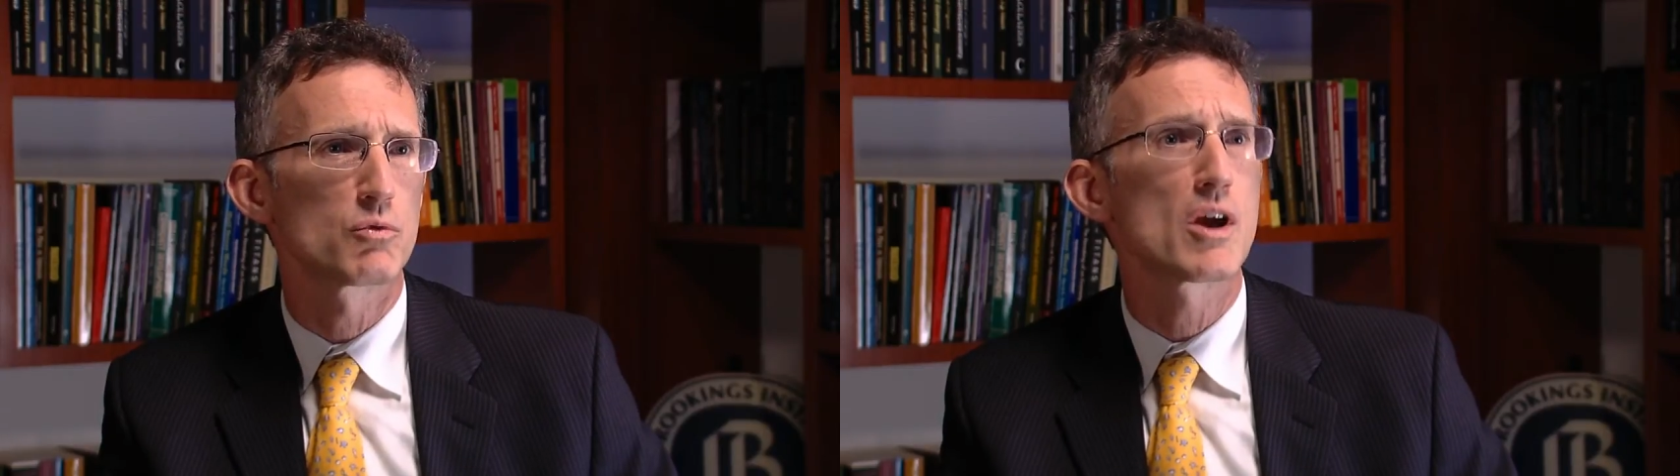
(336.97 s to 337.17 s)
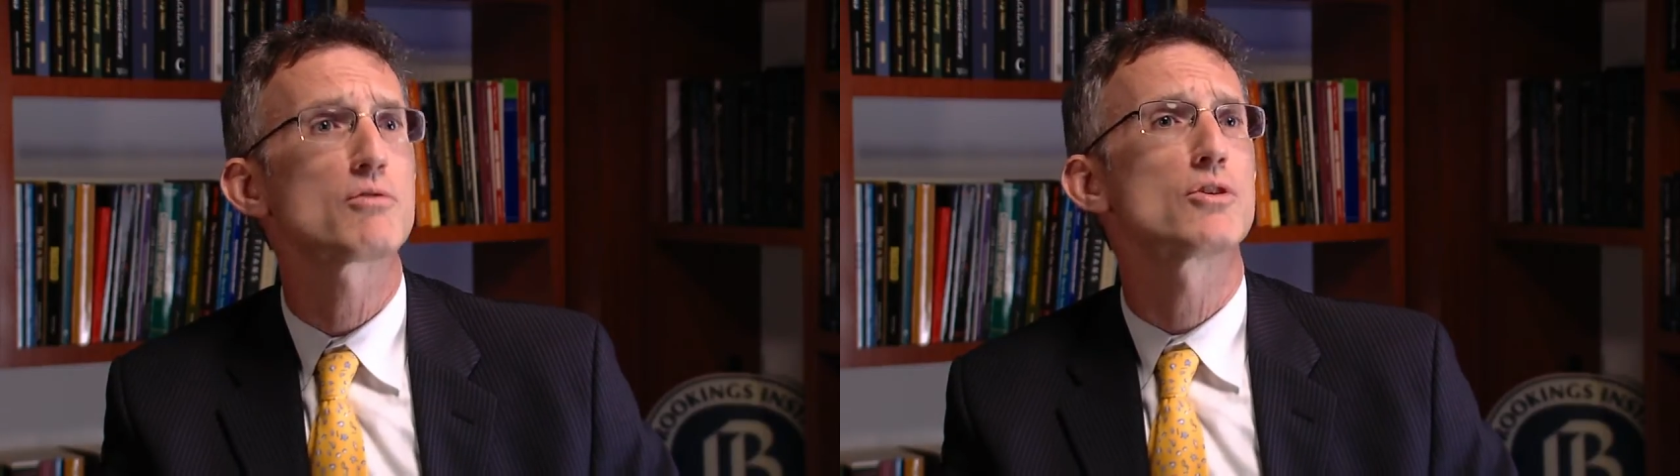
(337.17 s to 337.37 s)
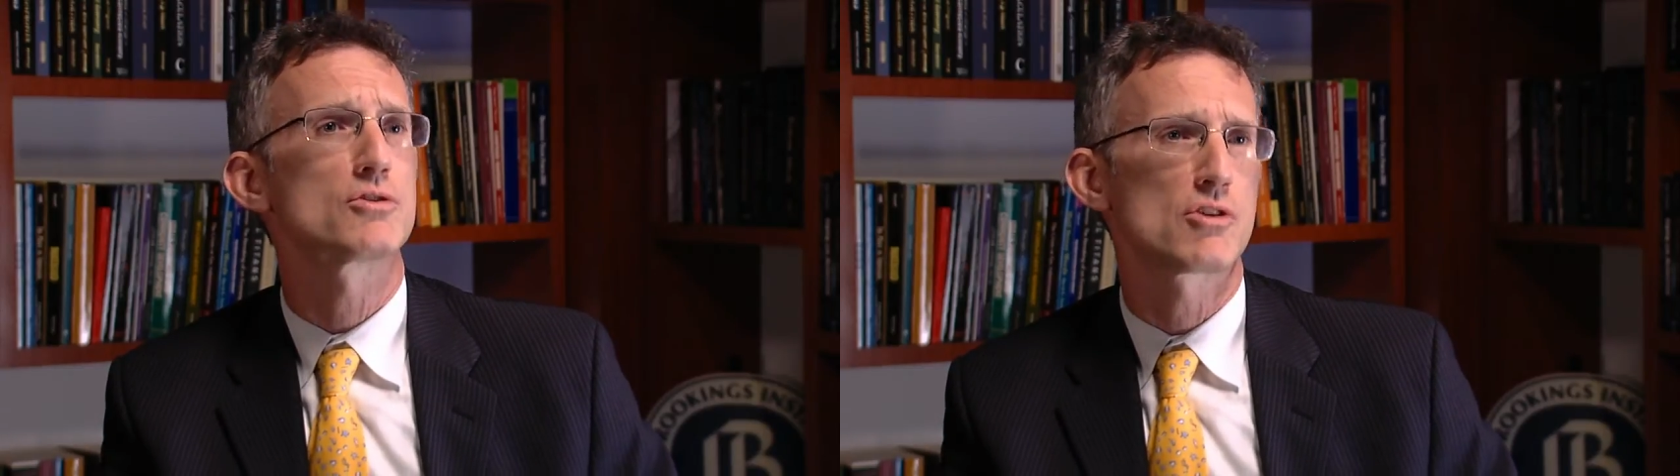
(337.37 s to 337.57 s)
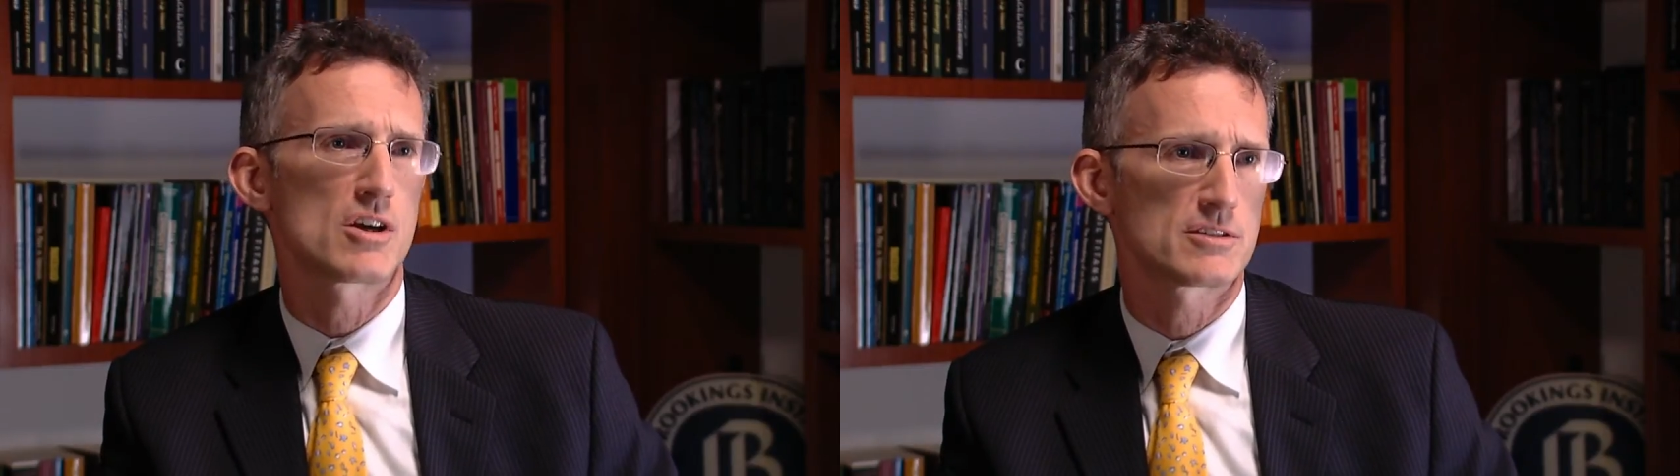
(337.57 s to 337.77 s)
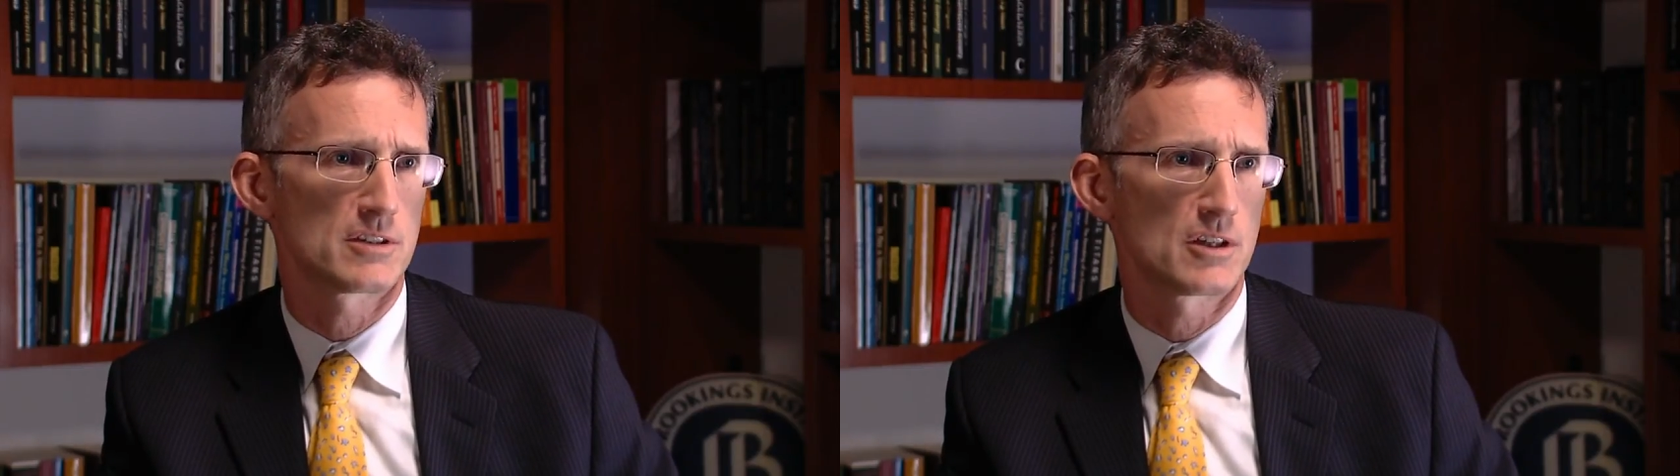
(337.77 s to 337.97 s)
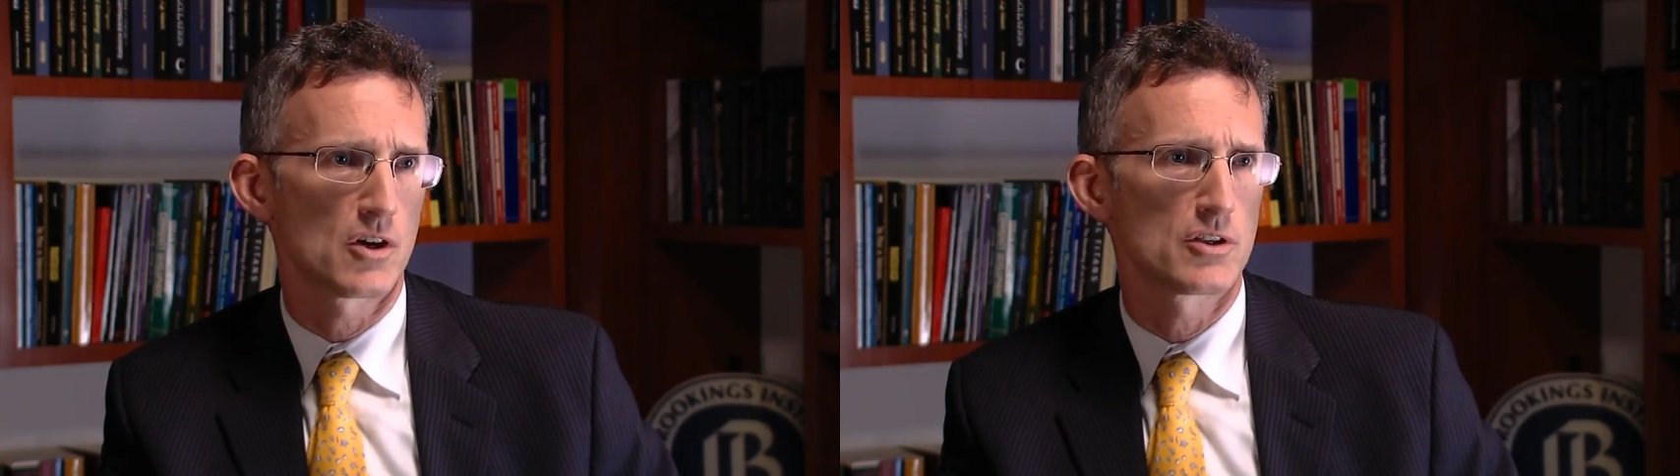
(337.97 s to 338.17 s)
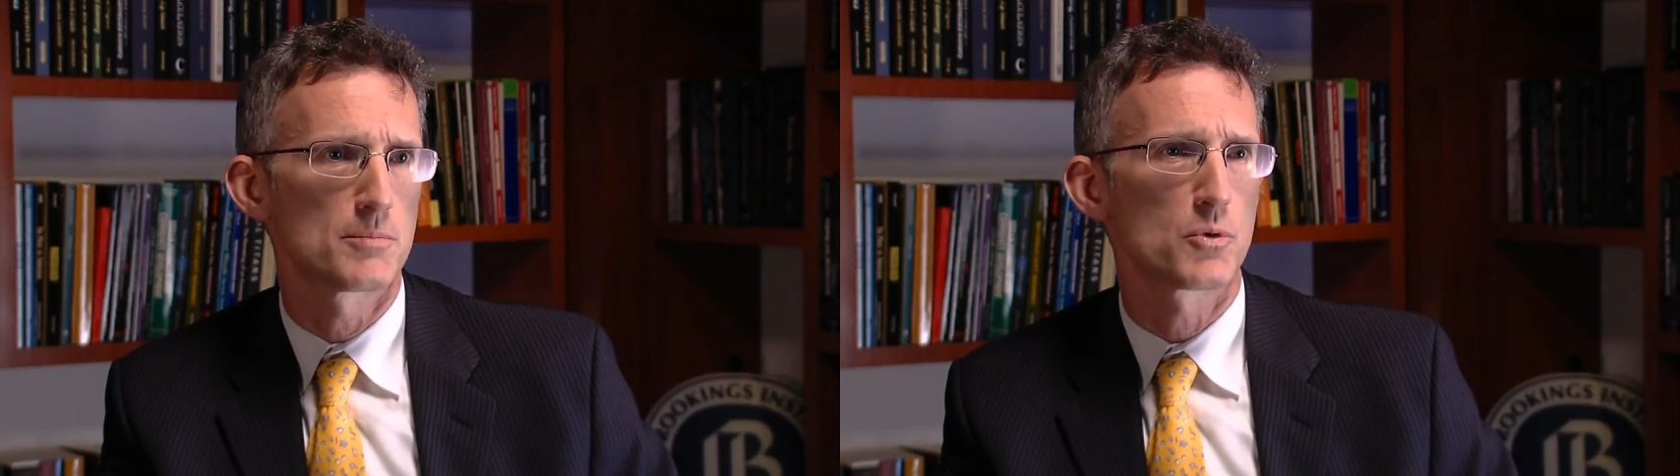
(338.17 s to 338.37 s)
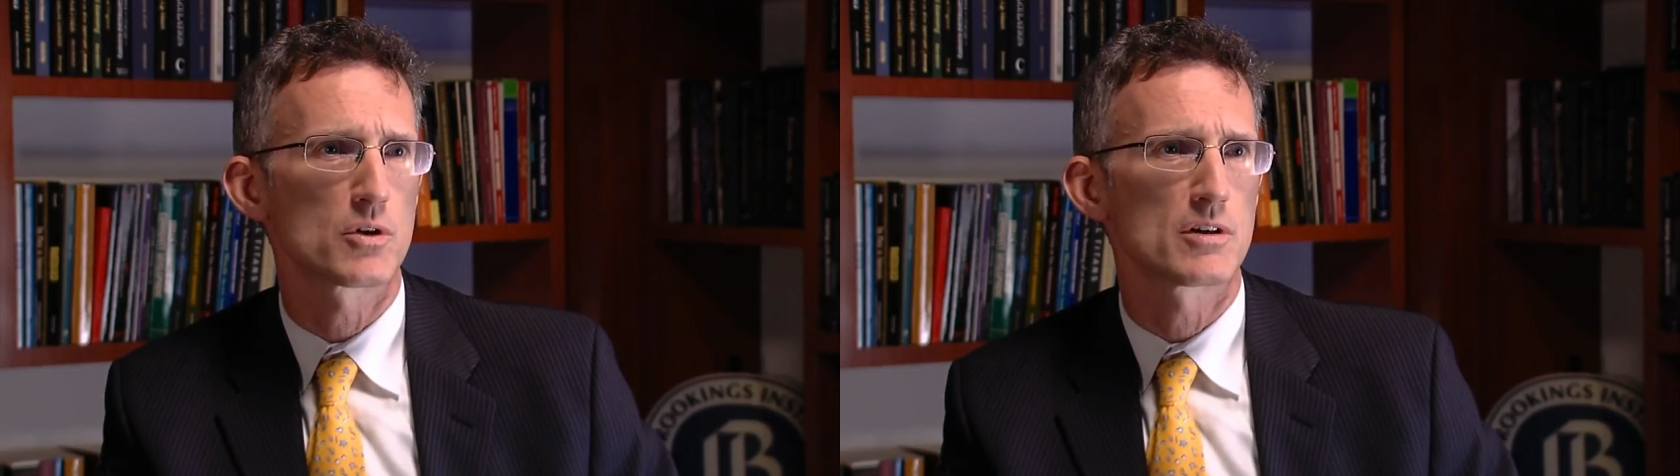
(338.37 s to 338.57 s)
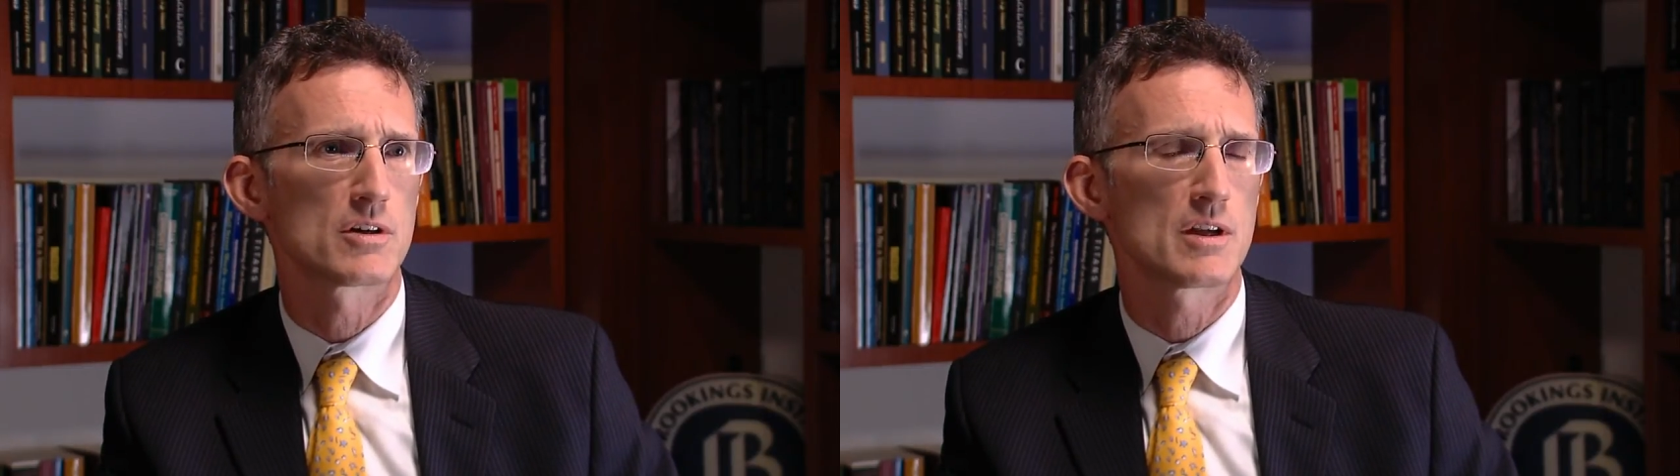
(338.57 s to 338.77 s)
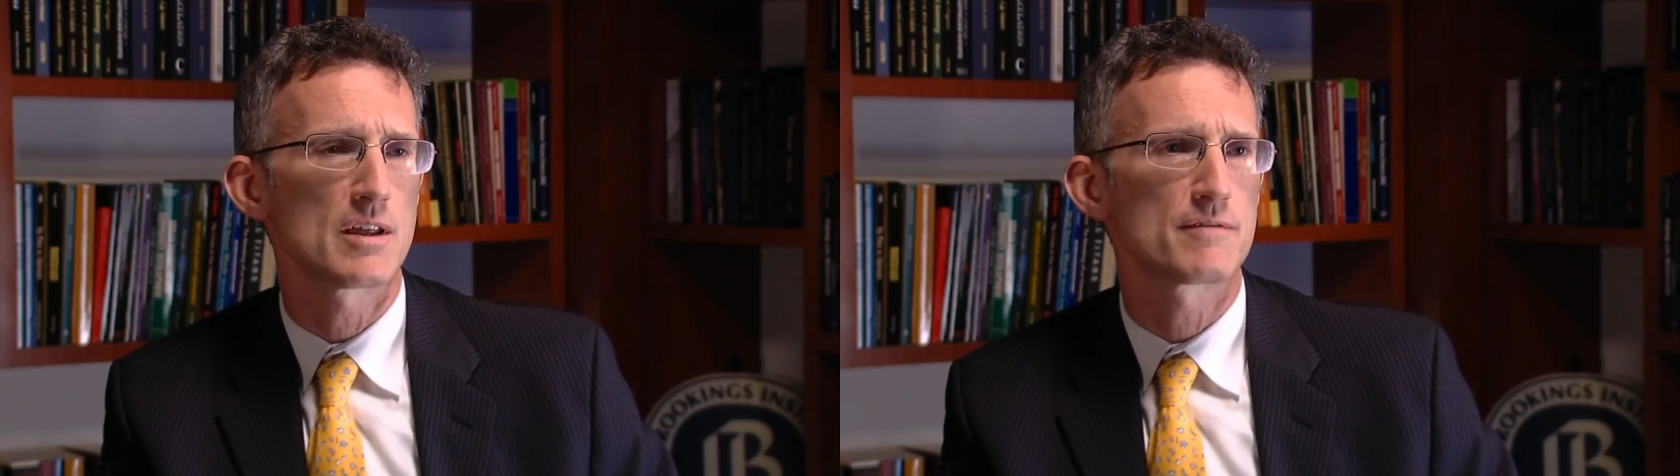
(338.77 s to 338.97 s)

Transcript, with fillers: railroad crossing on the border,